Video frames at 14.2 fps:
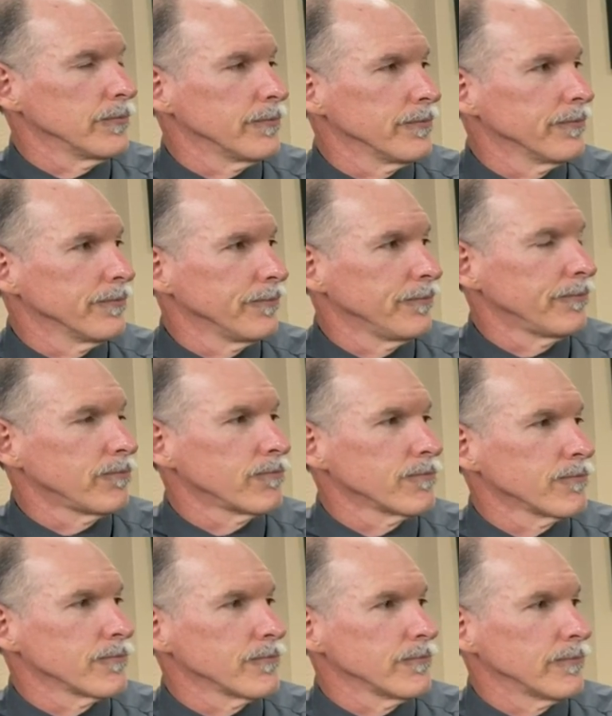
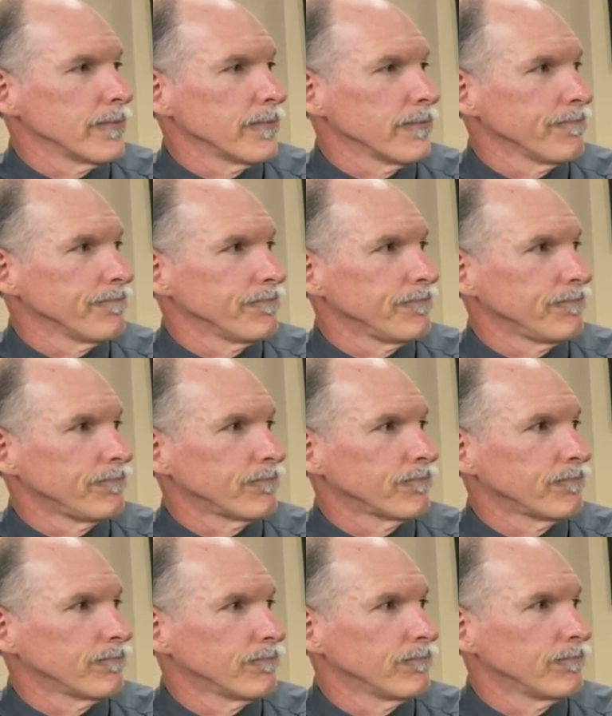
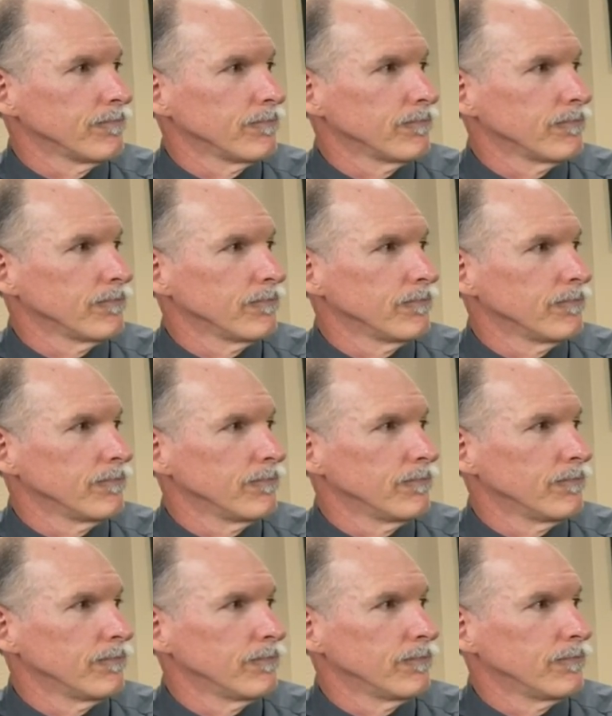
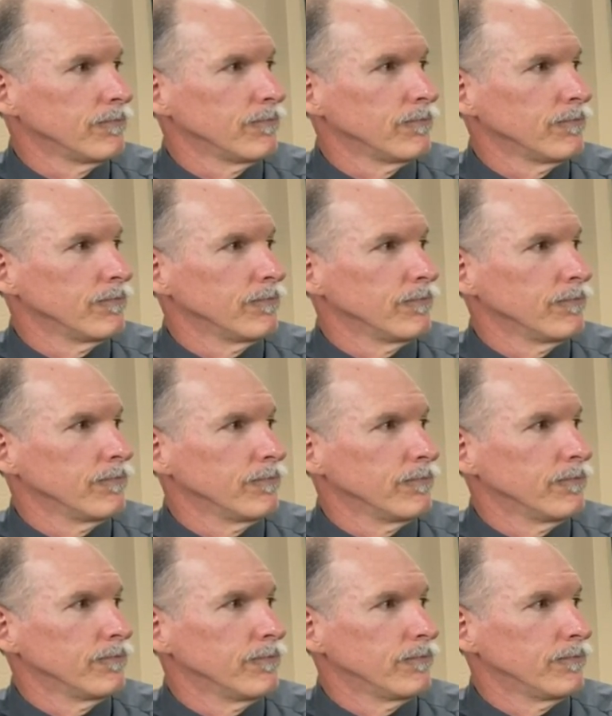
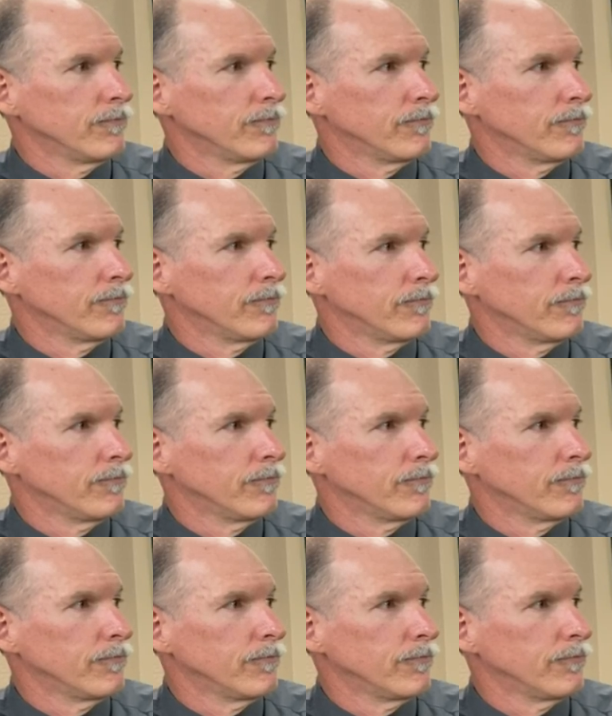
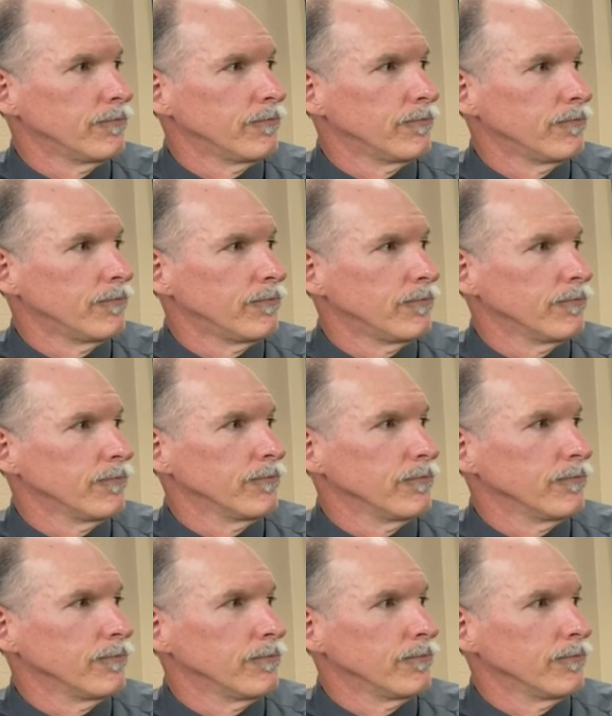
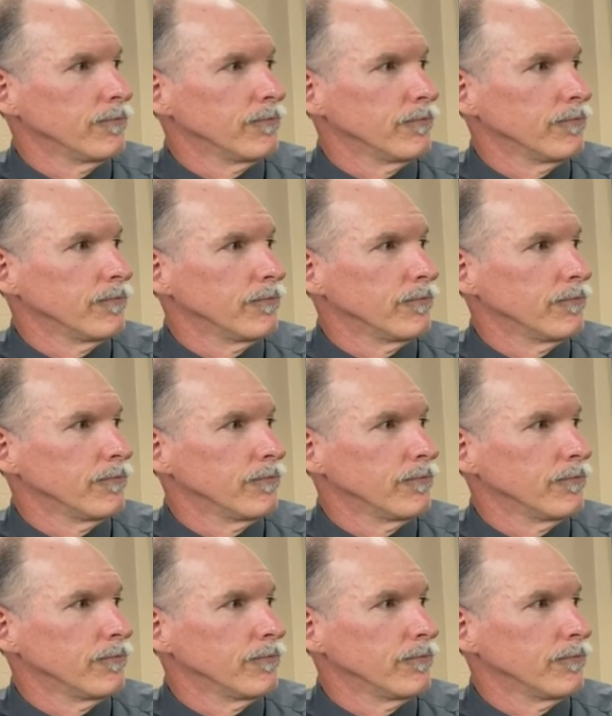[no speech]